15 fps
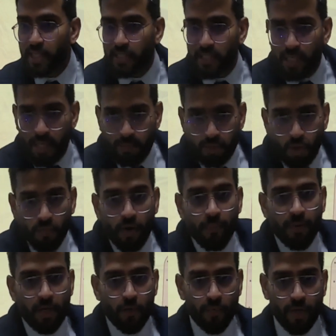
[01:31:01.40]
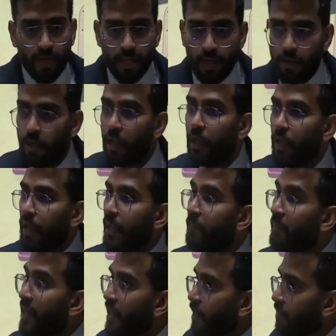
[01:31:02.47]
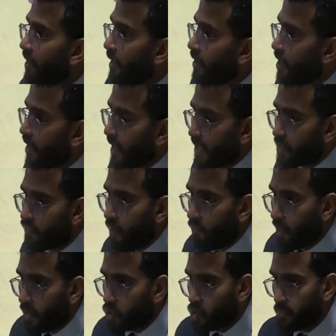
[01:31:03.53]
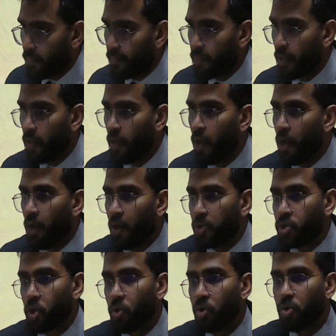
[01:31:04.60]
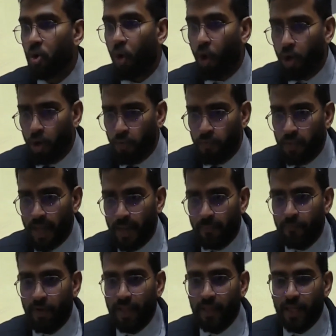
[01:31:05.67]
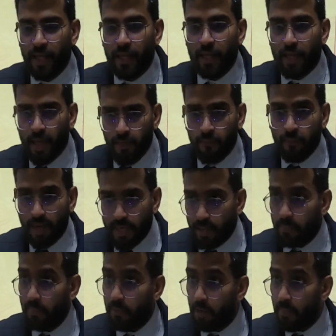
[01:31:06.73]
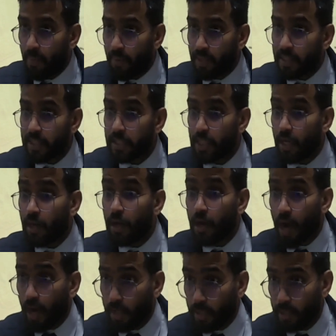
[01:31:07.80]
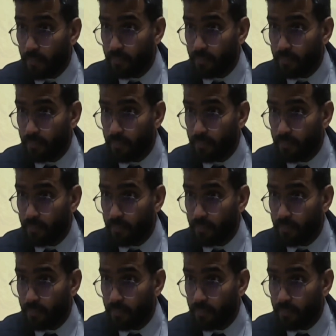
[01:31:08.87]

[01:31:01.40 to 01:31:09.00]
schemes of Government of India, like Bill and Melinda Gates Foundation. So all of them, when they give money, remember, this is a grant.